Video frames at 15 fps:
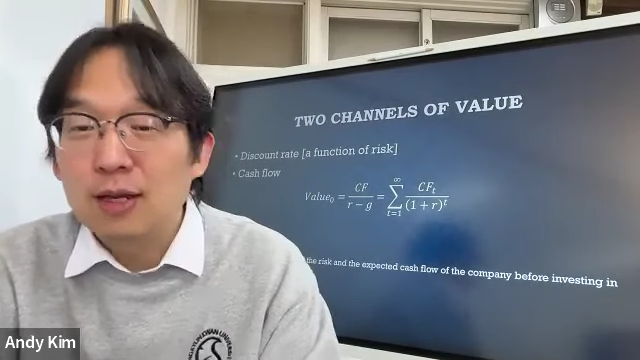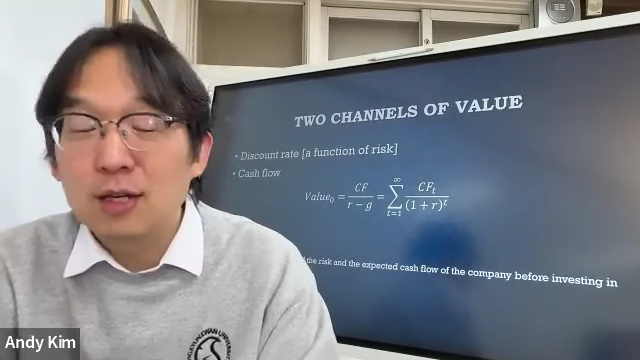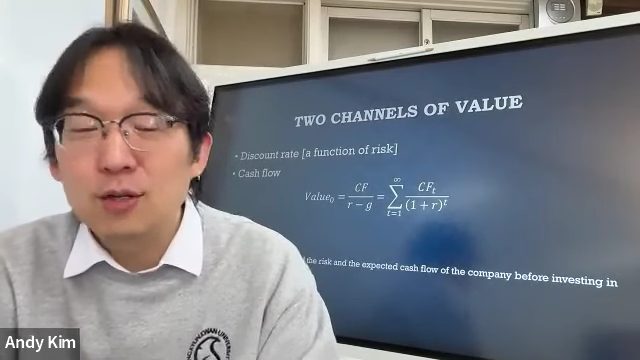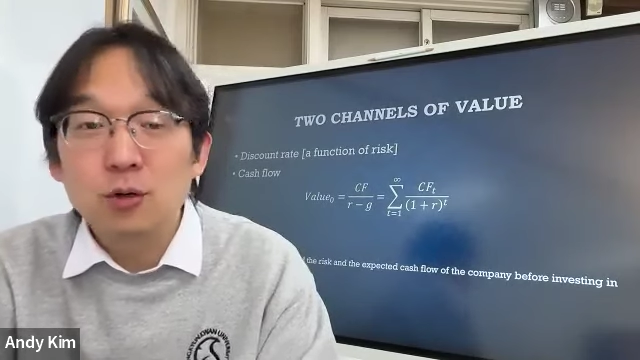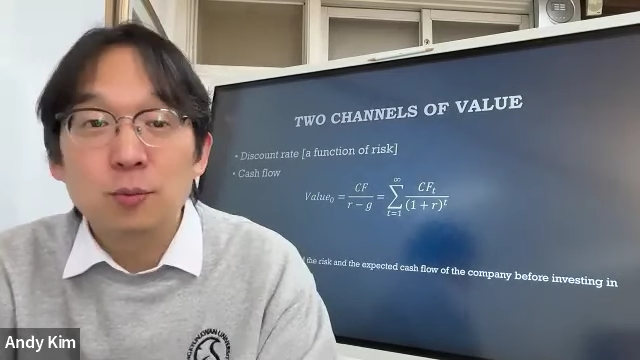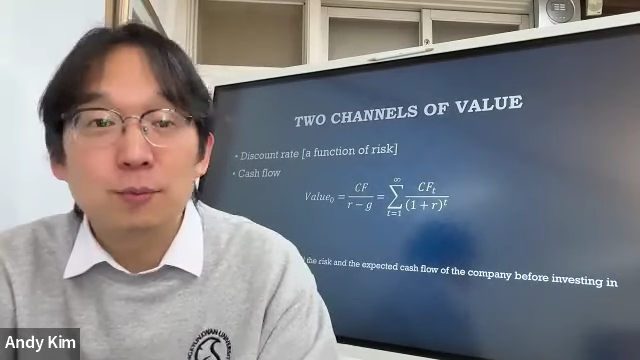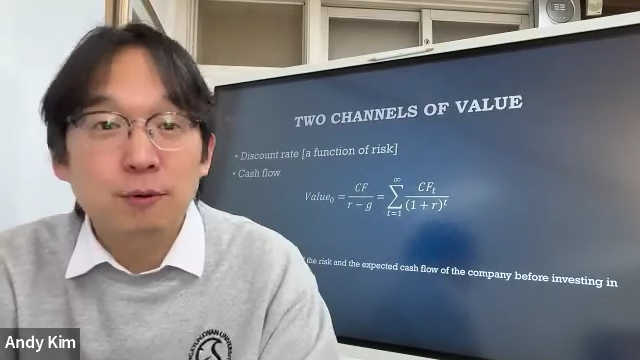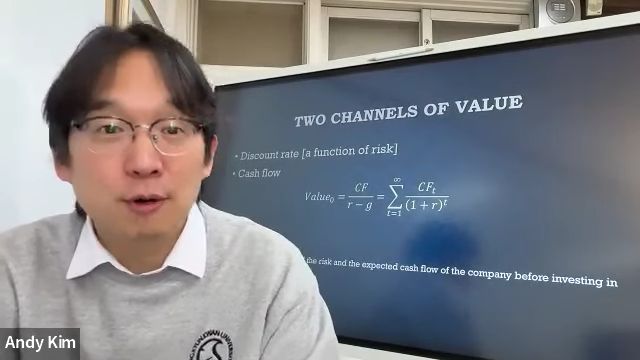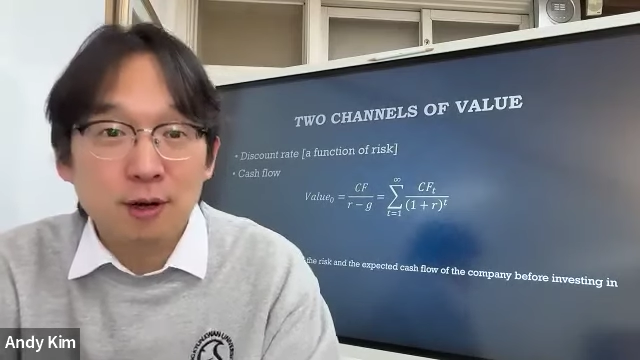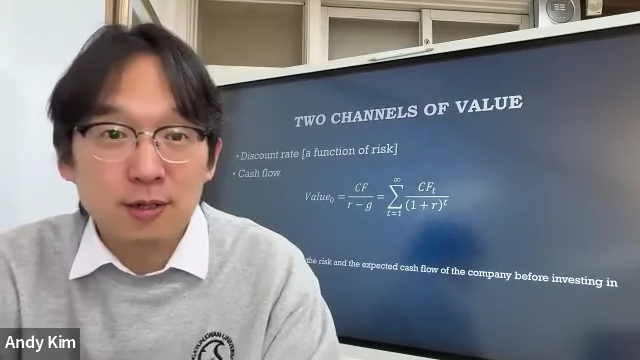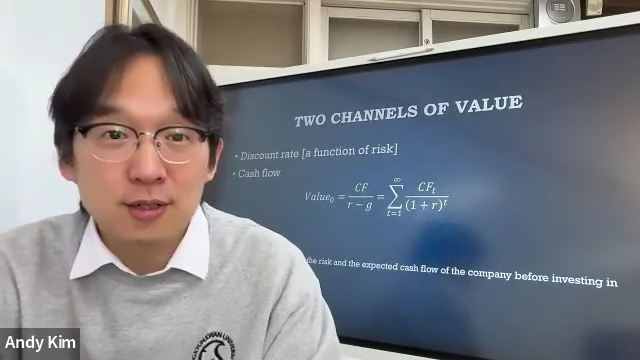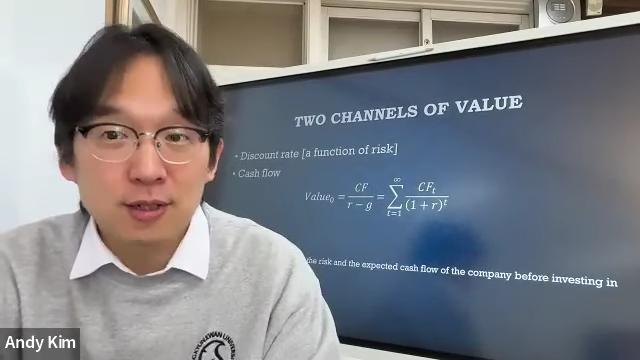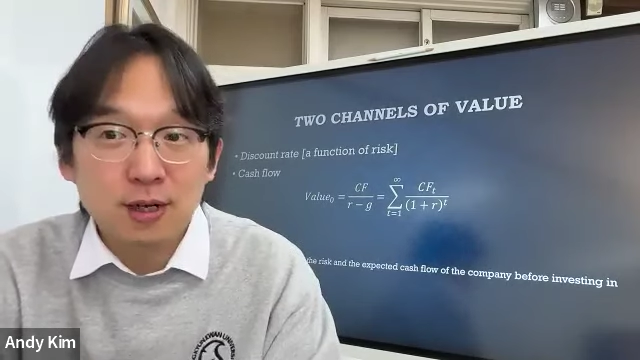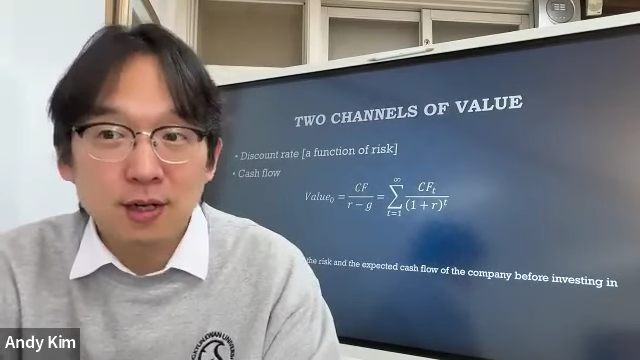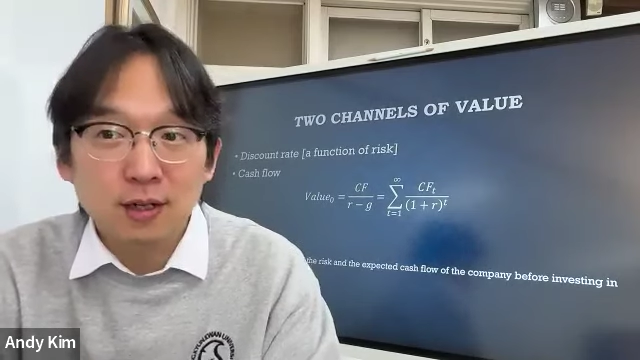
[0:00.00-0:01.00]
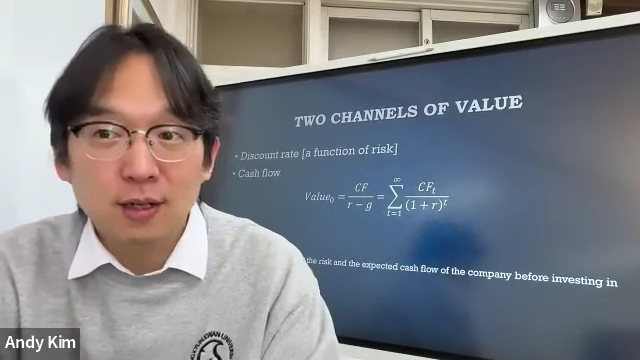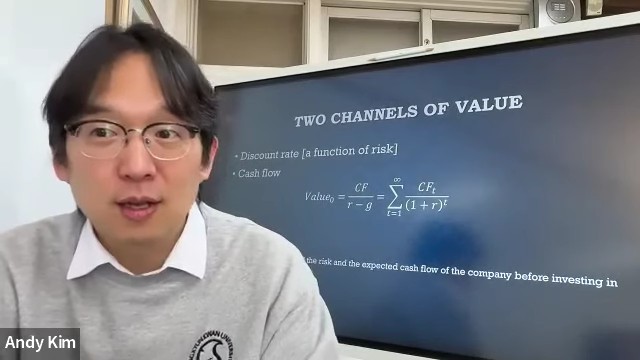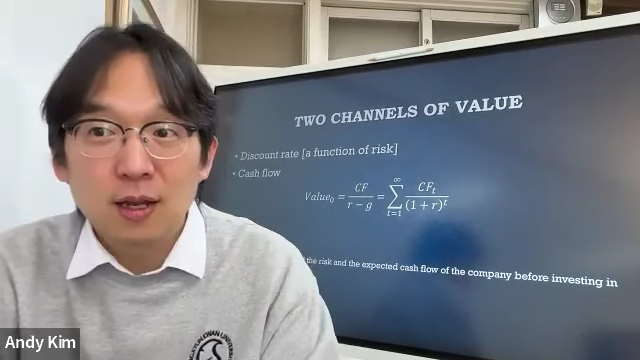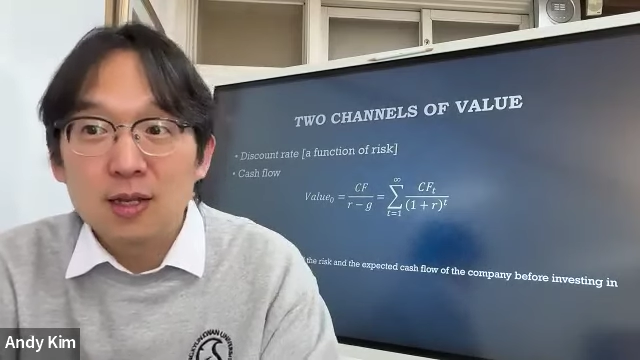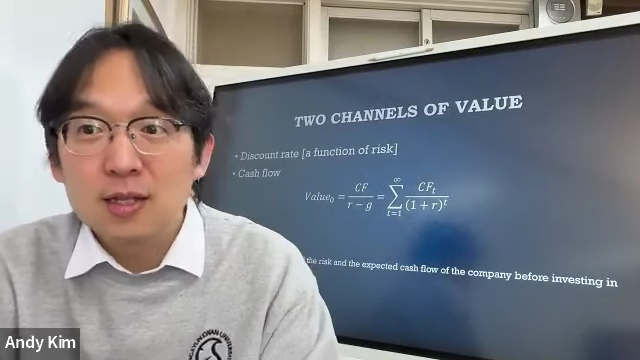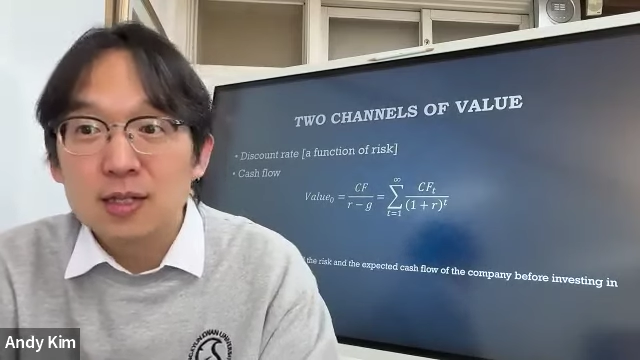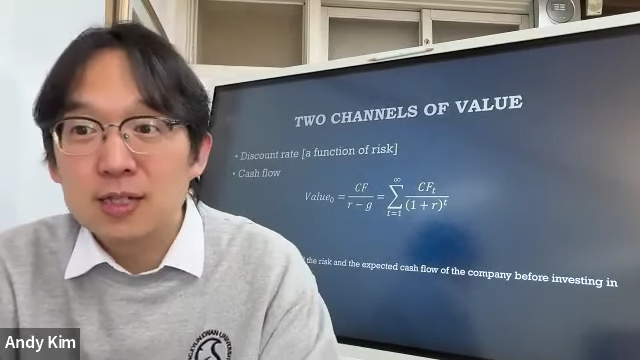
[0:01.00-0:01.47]
in your project
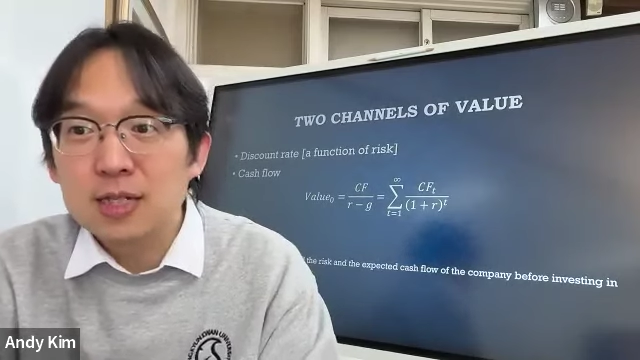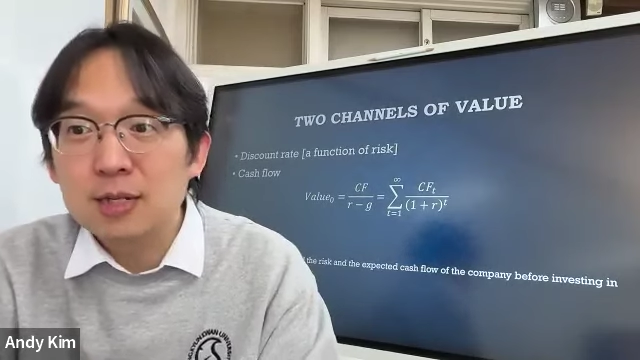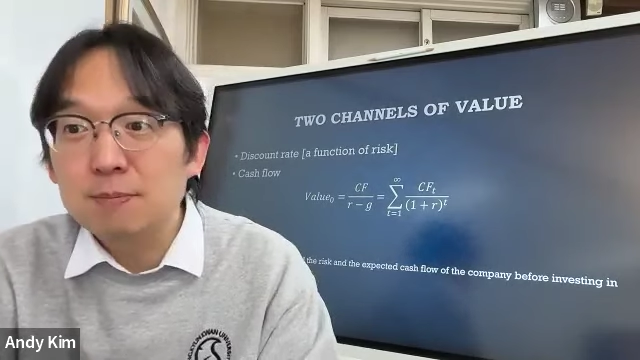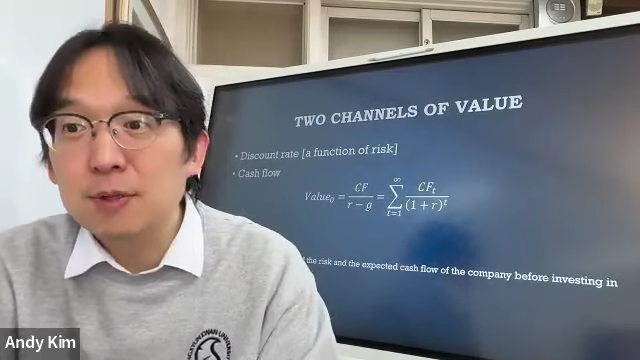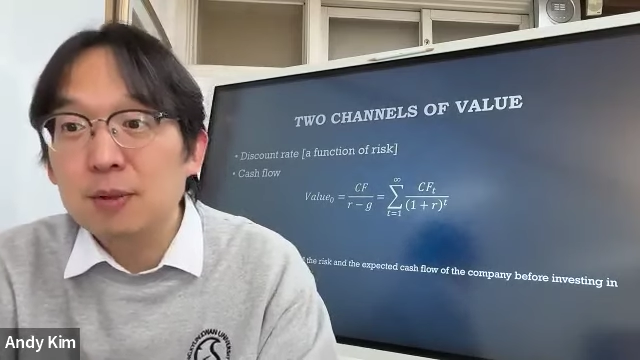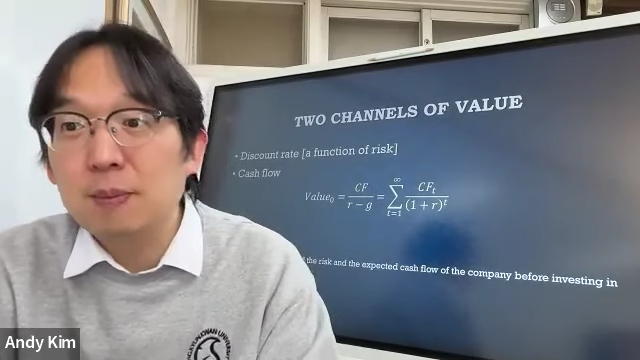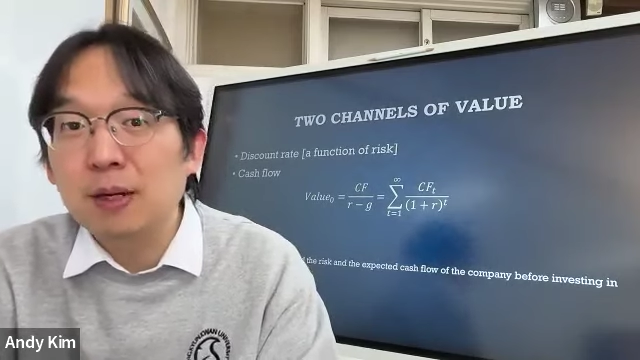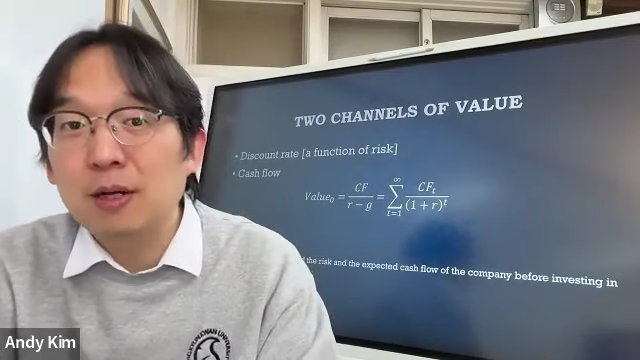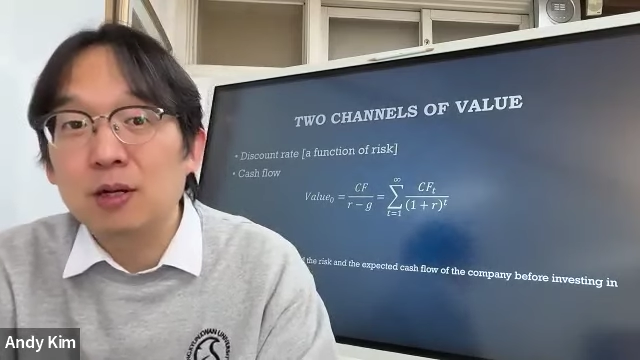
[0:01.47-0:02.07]
simply